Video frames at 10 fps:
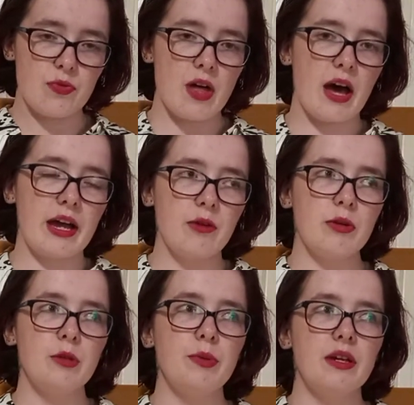I
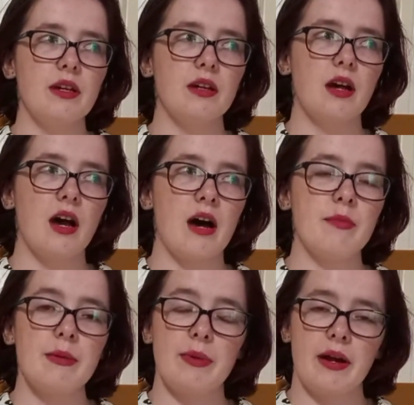will be at my
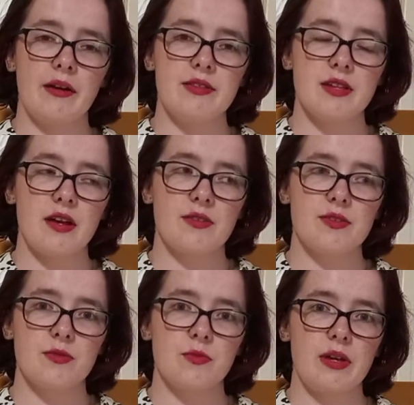parents' house
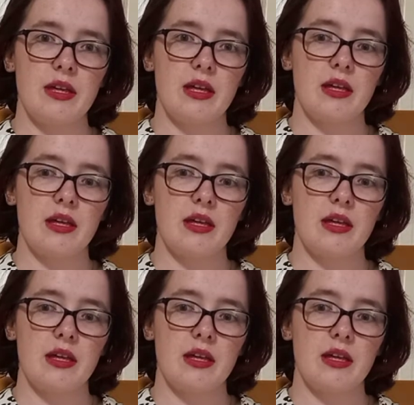the week